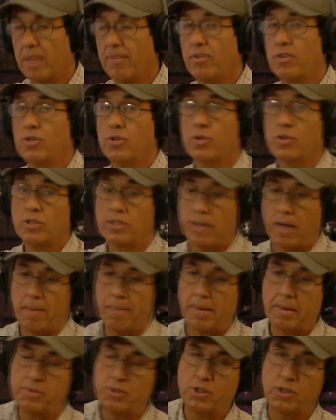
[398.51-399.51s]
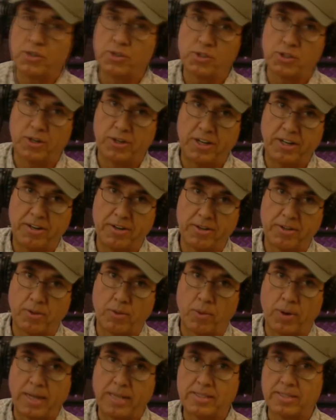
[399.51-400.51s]
If you're doing time lapse, you can start it either at
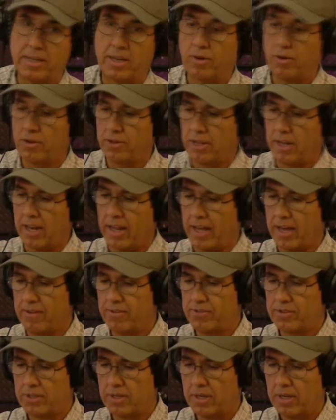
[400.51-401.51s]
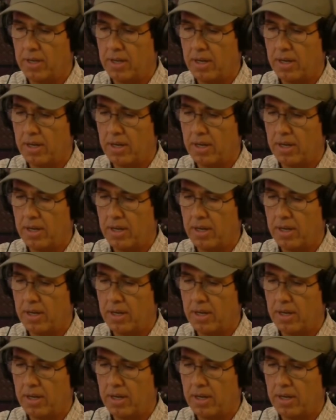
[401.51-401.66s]
the right side or the left.